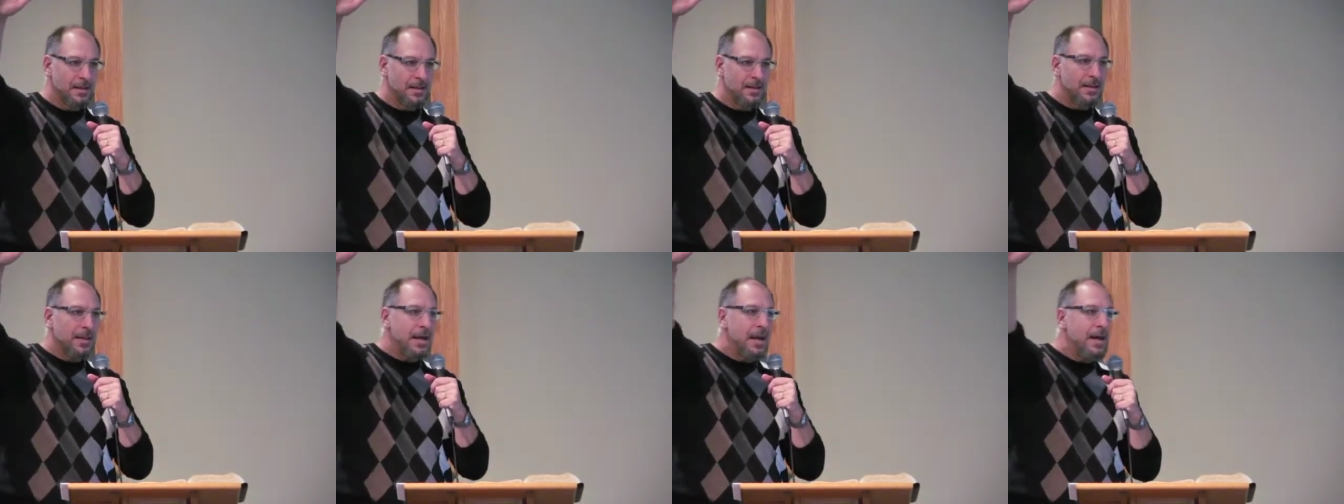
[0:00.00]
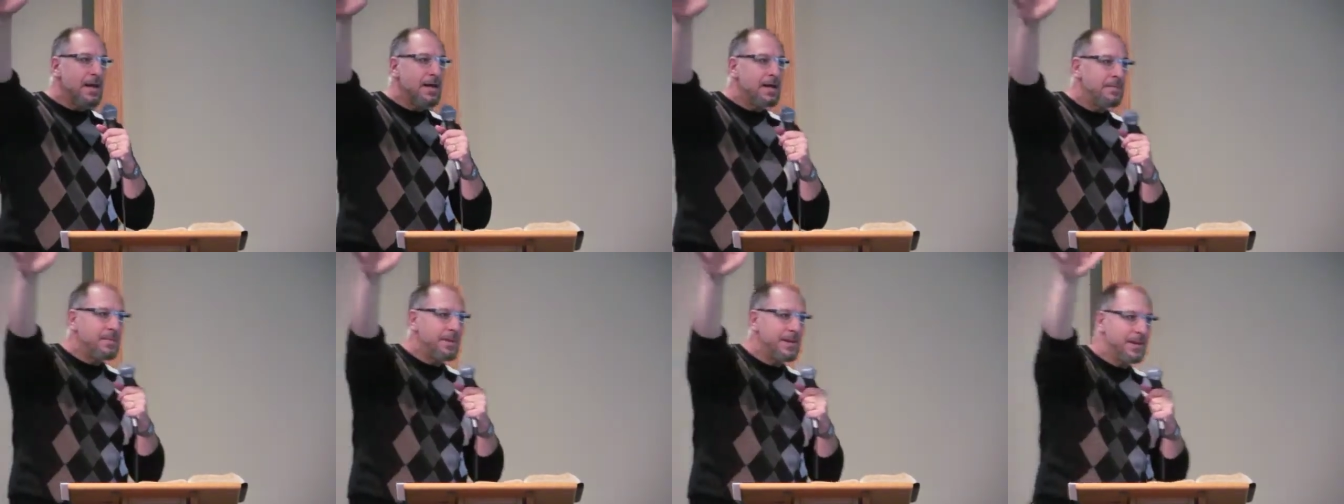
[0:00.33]
The
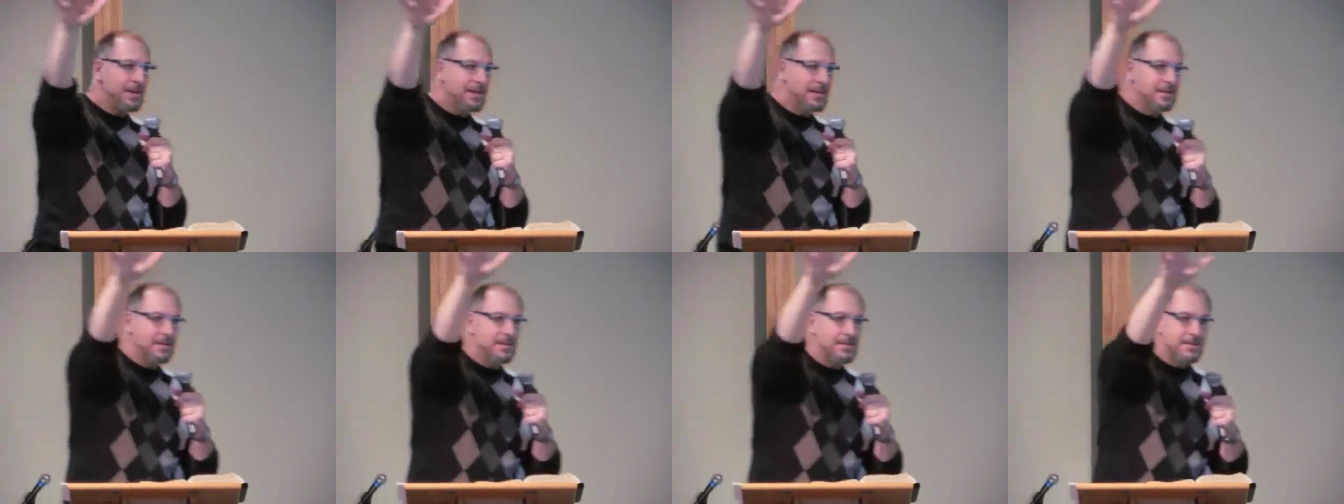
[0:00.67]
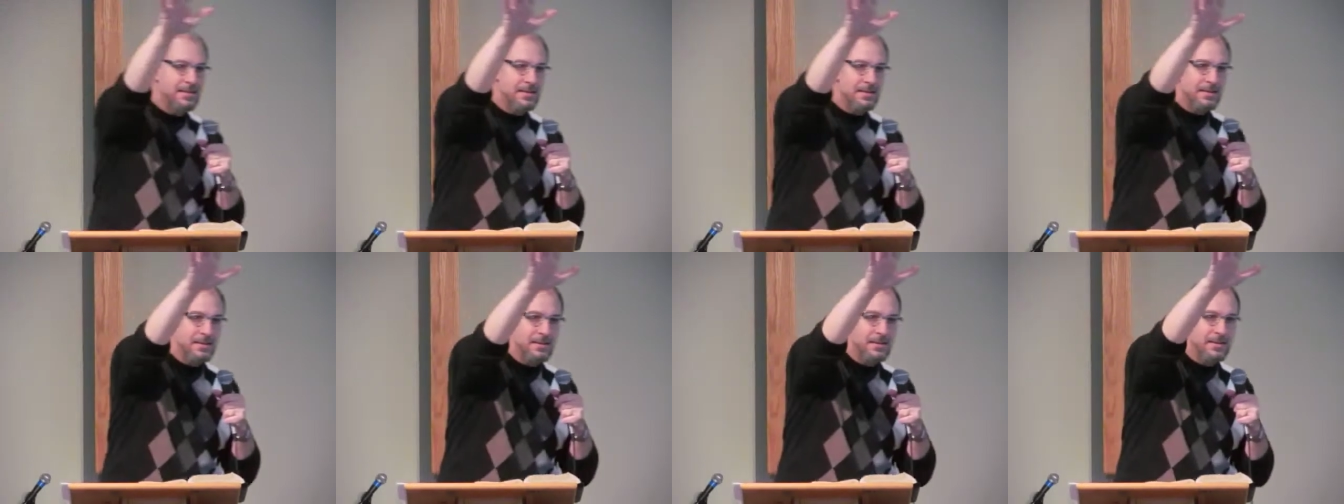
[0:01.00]
enemy
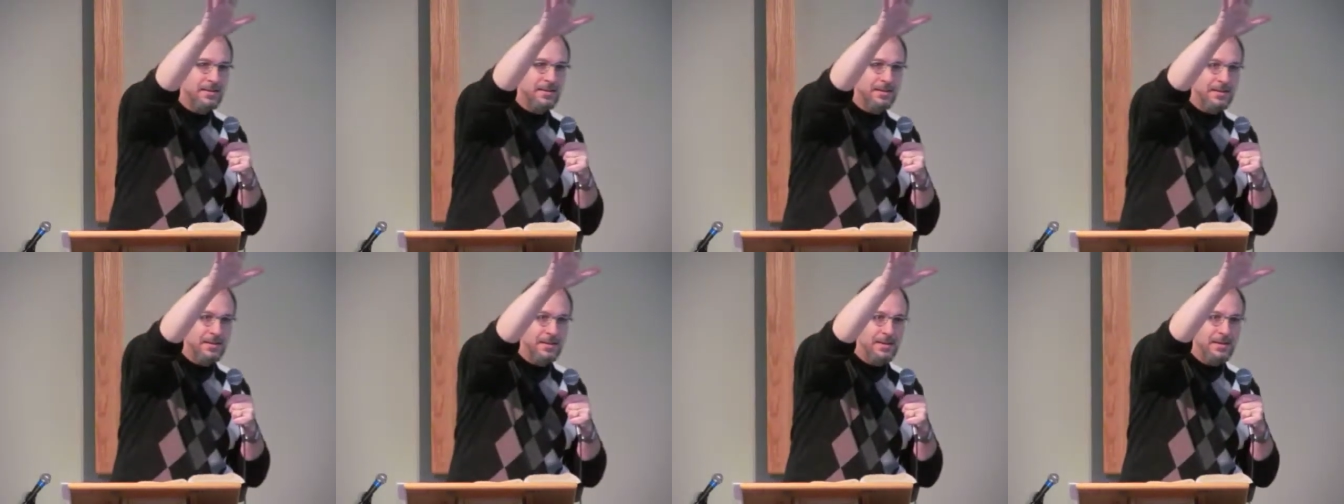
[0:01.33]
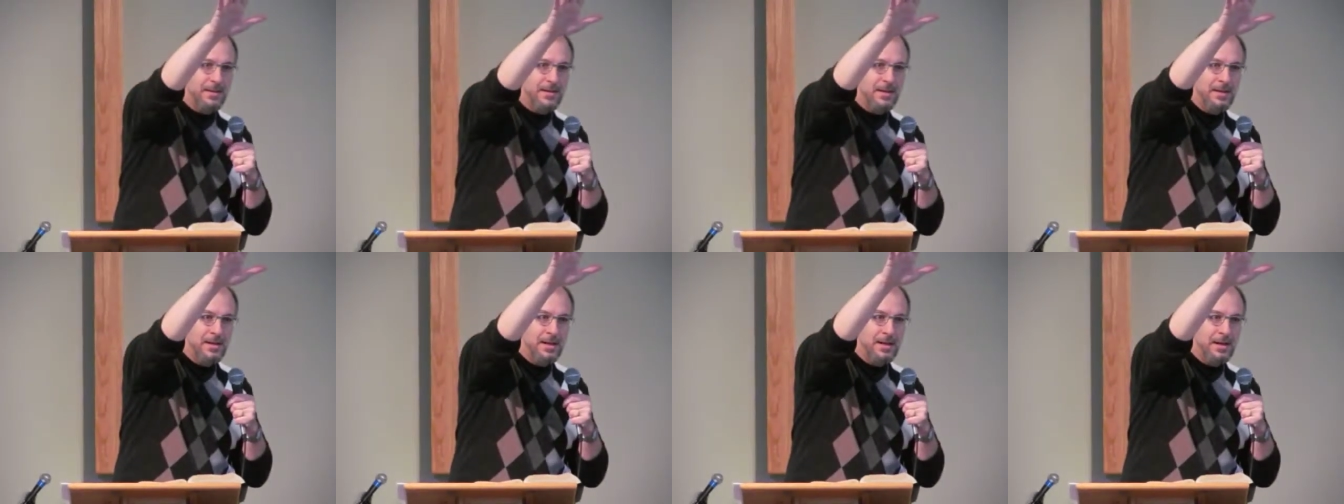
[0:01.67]
is.
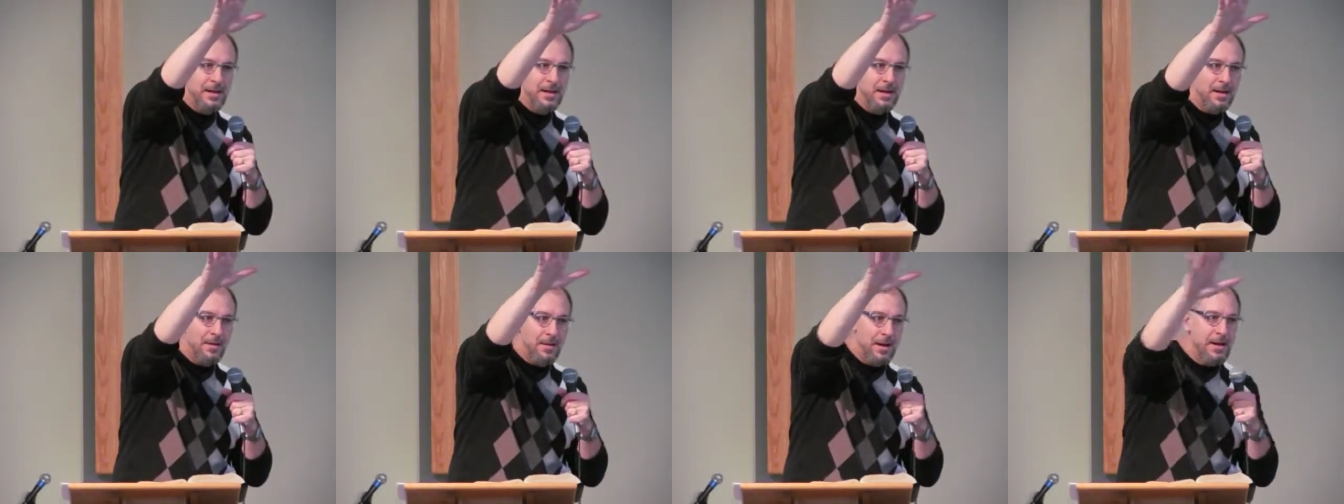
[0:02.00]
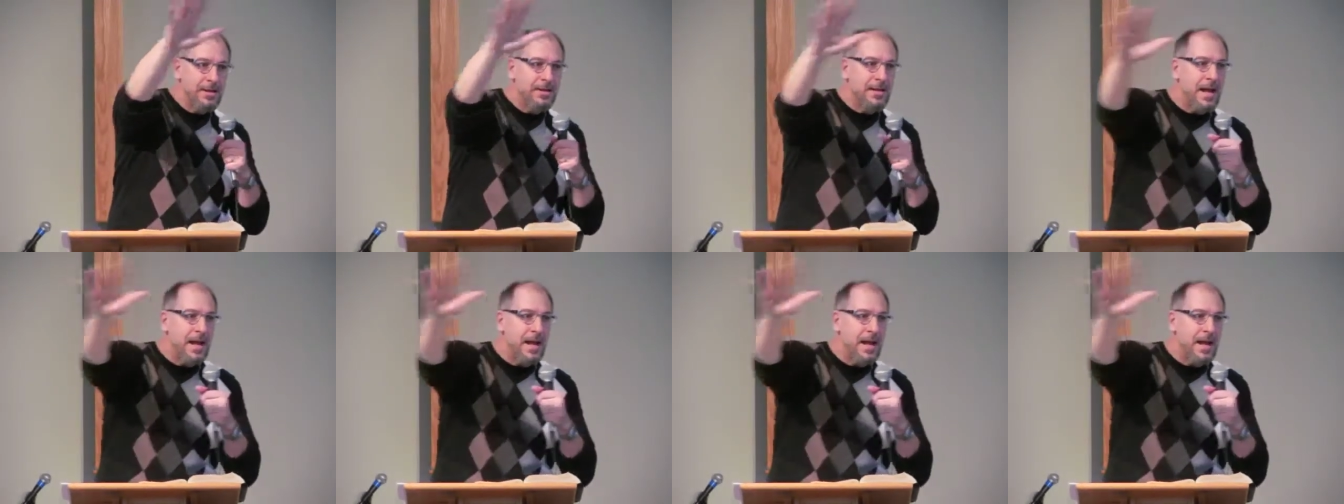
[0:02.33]
All right?